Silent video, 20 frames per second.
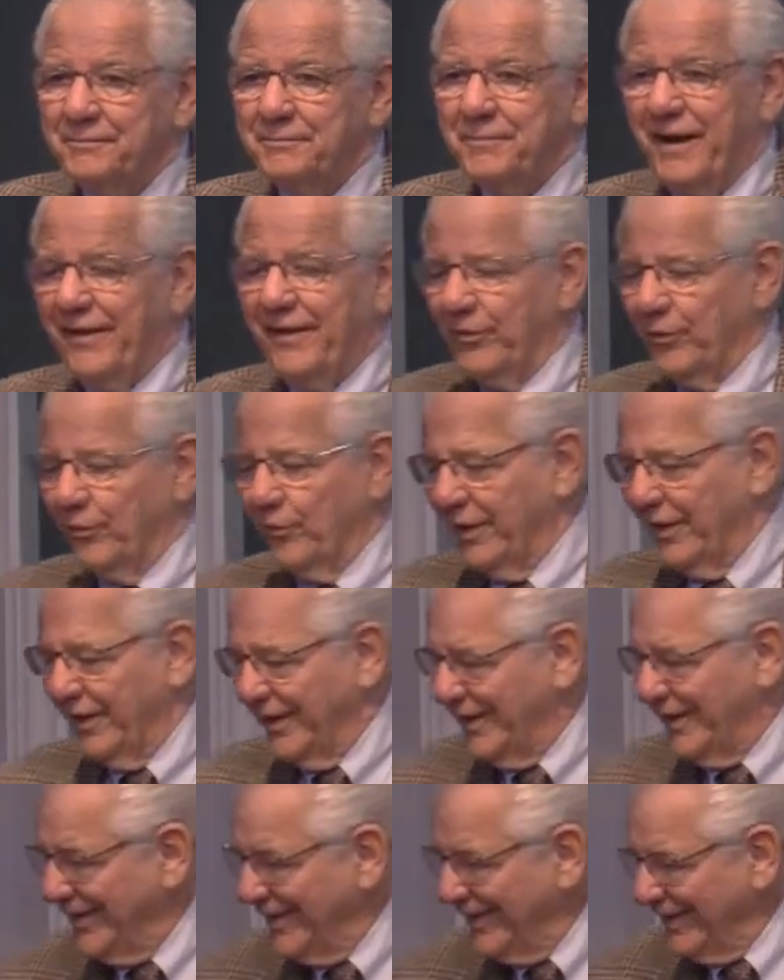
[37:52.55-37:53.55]
By the
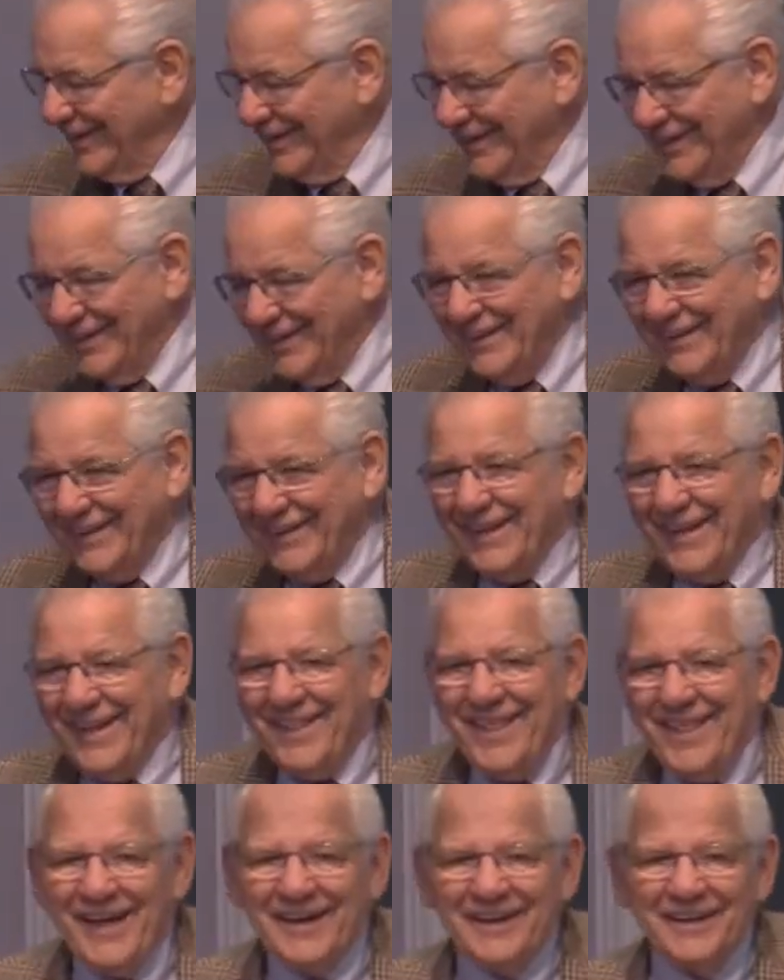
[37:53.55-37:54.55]
way,
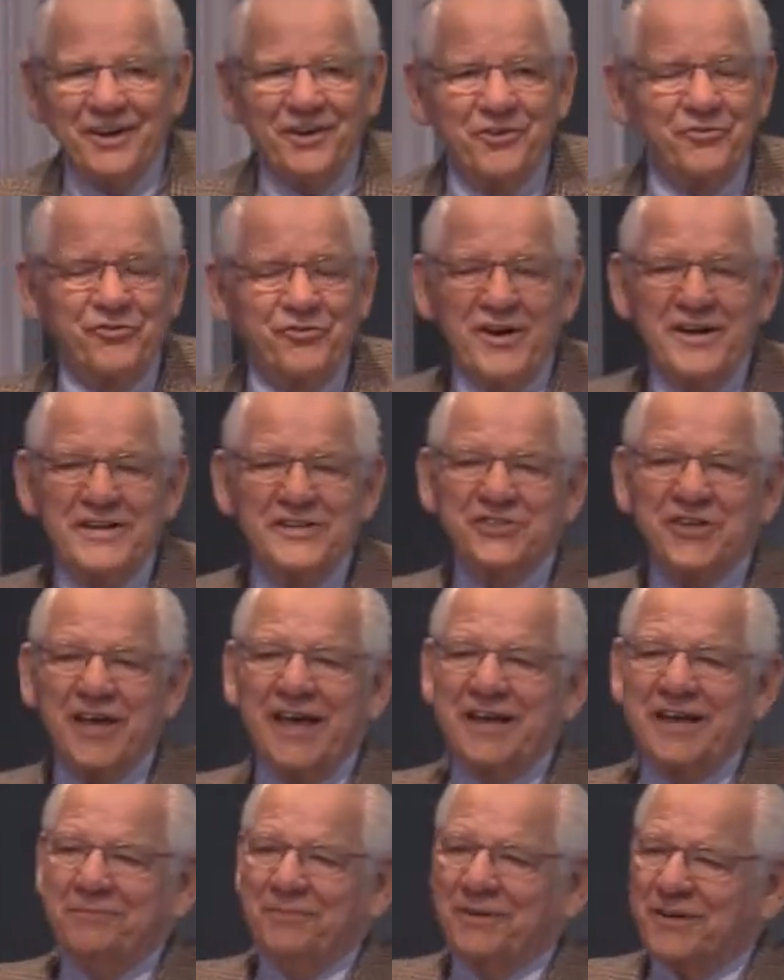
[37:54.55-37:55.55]
that little phrase
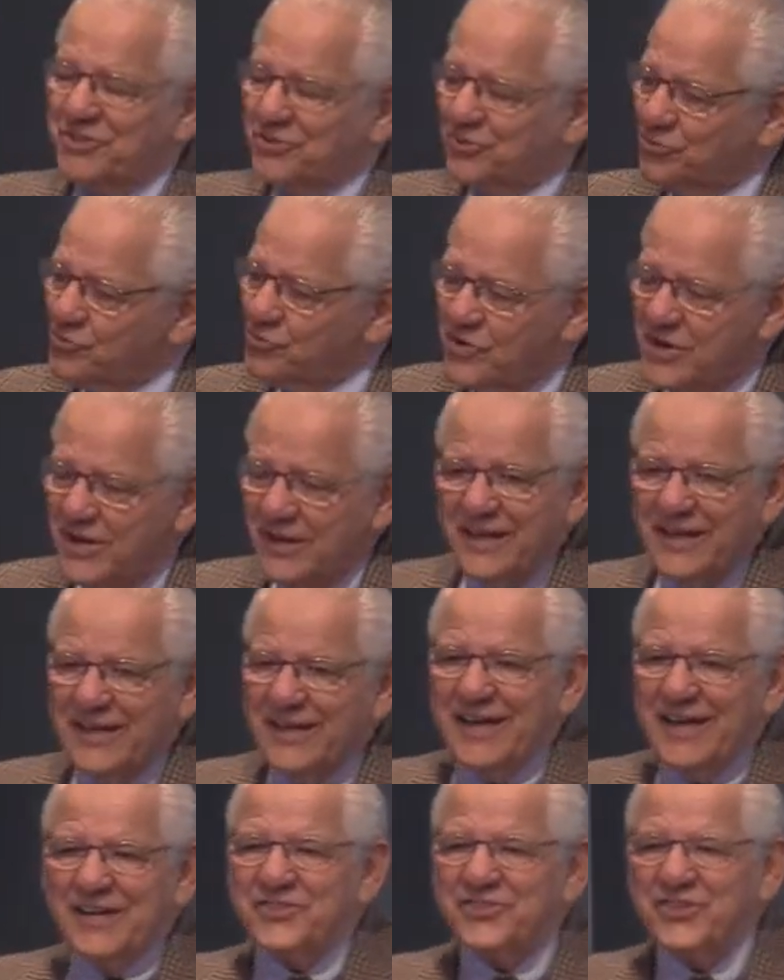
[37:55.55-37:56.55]
aimless really
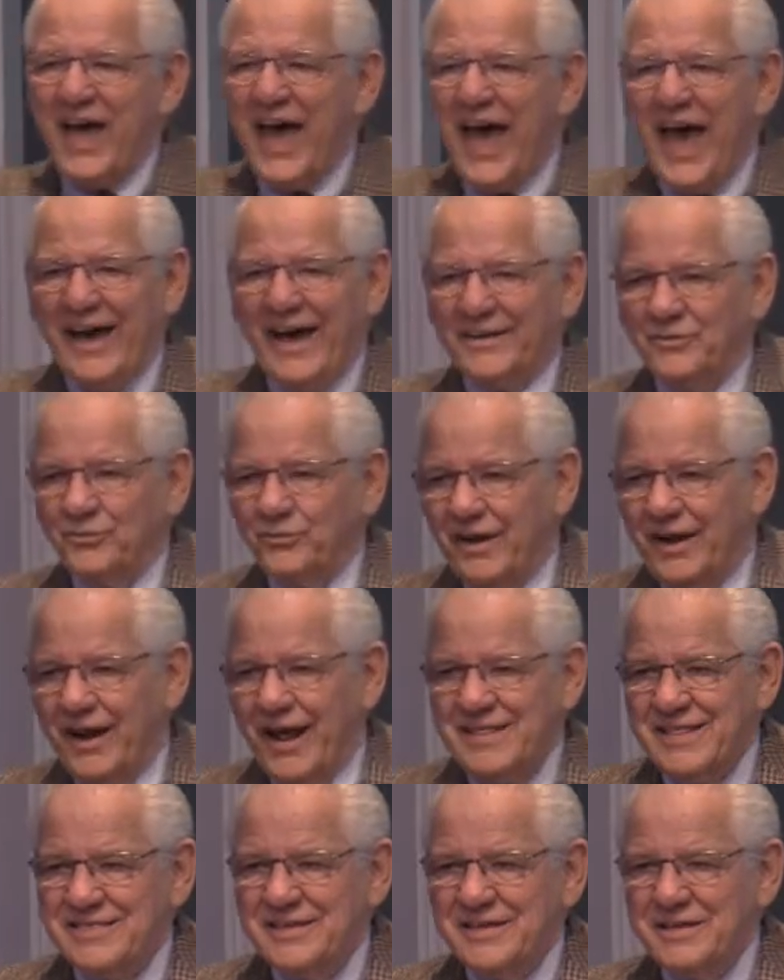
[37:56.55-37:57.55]
gets at what
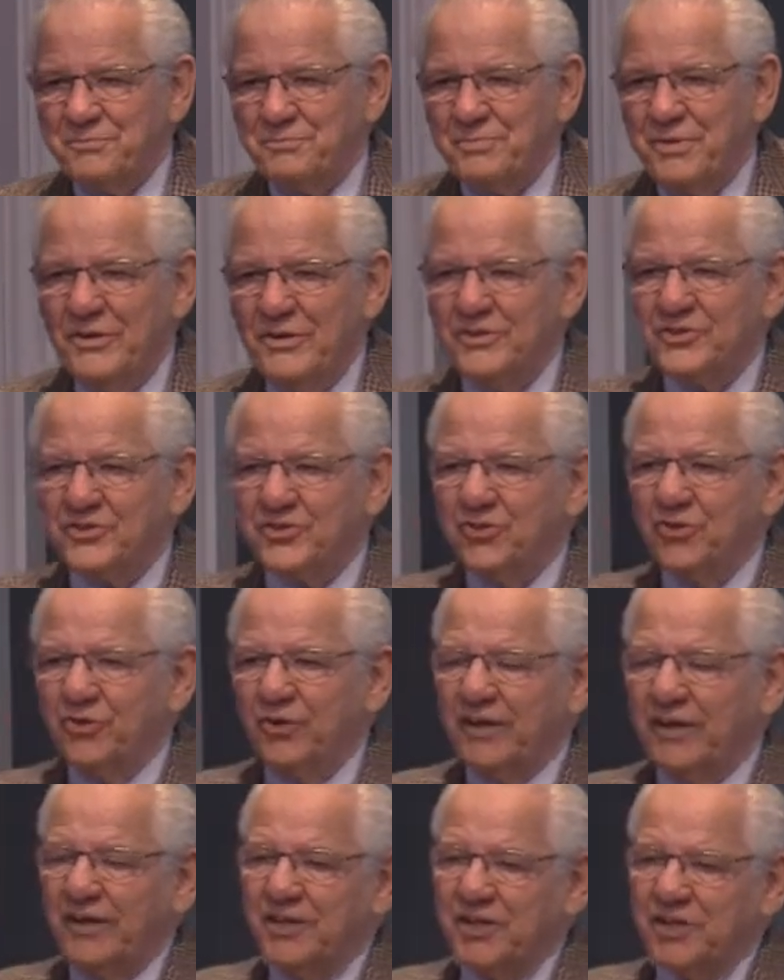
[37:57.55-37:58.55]
I think Peter's
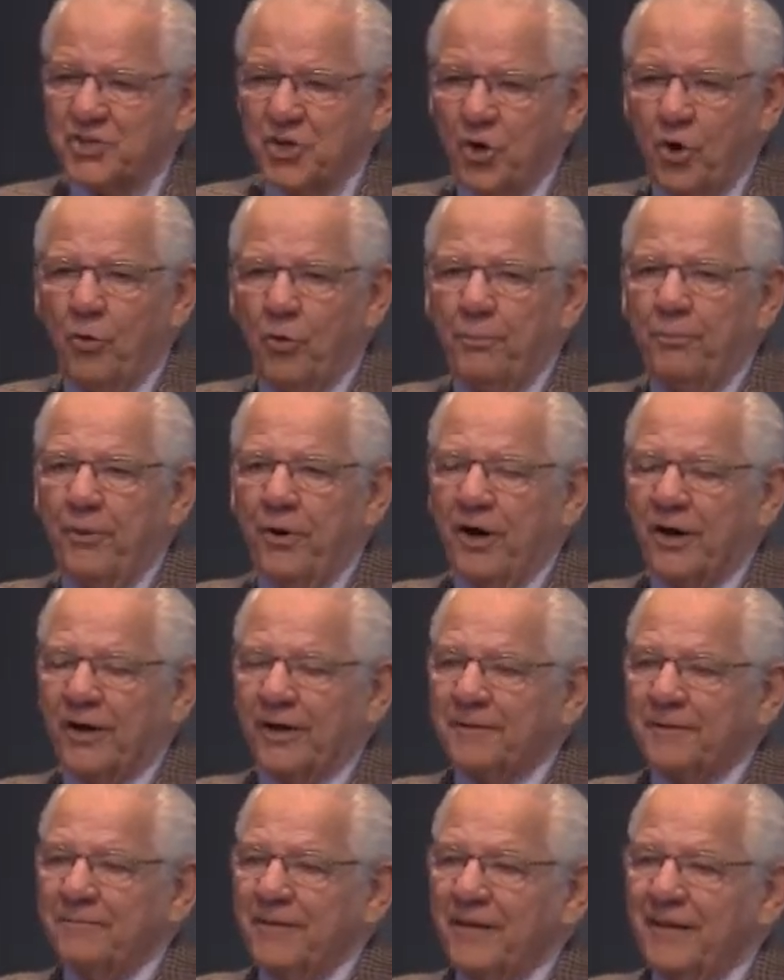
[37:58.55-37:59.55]
doing in this whole
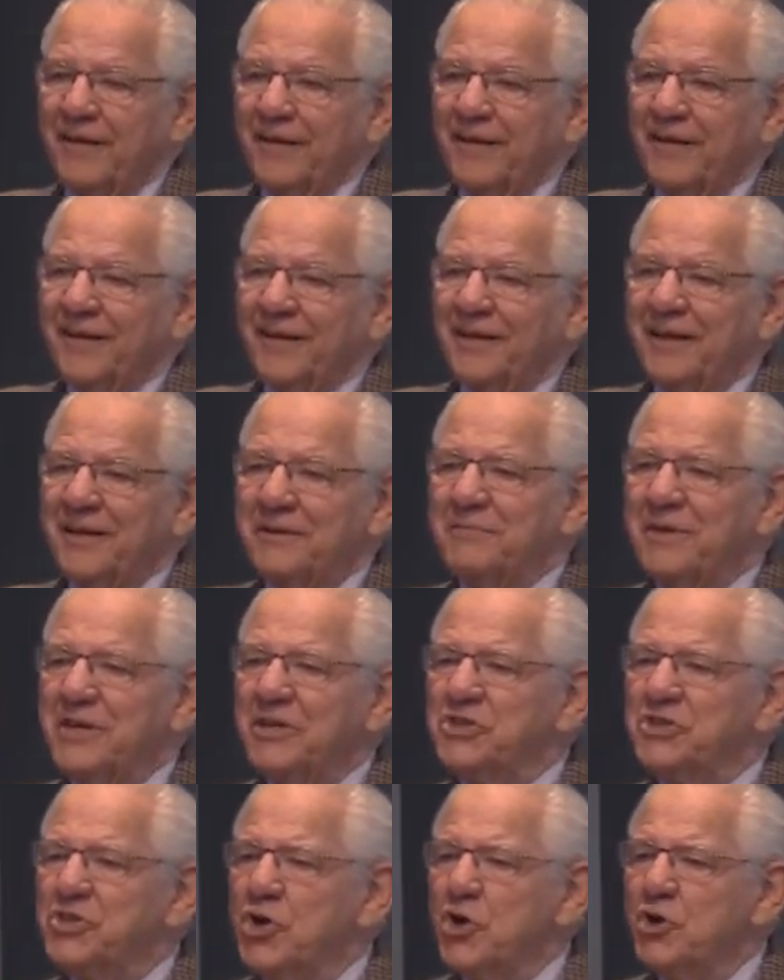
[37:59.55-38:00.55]
book. It
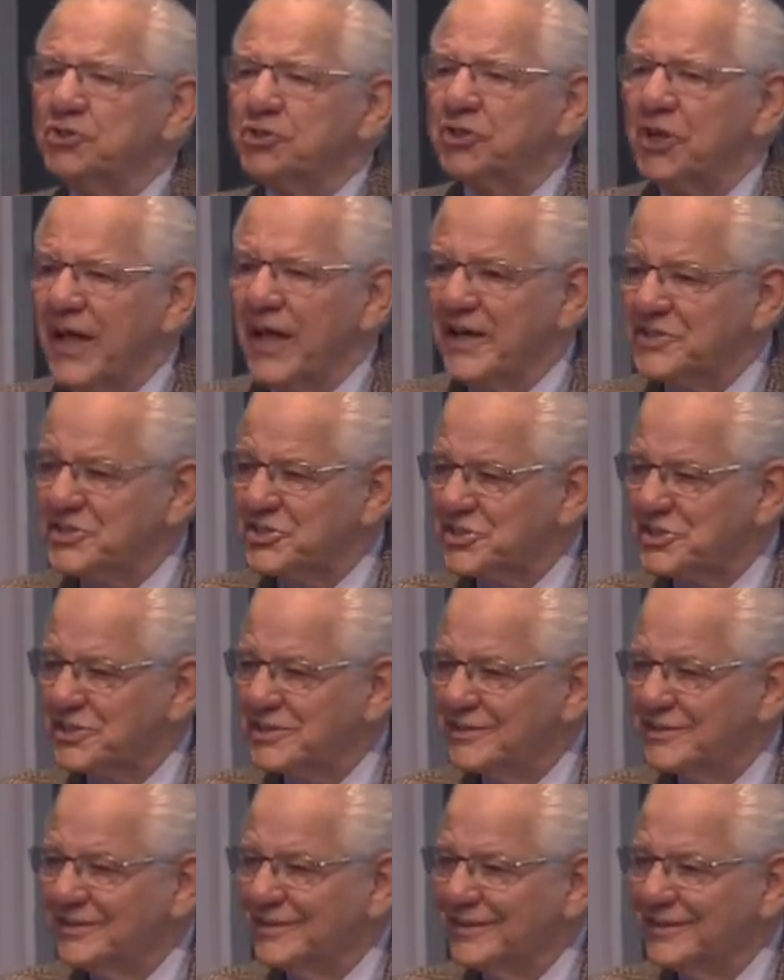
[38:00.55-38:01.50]
means useless.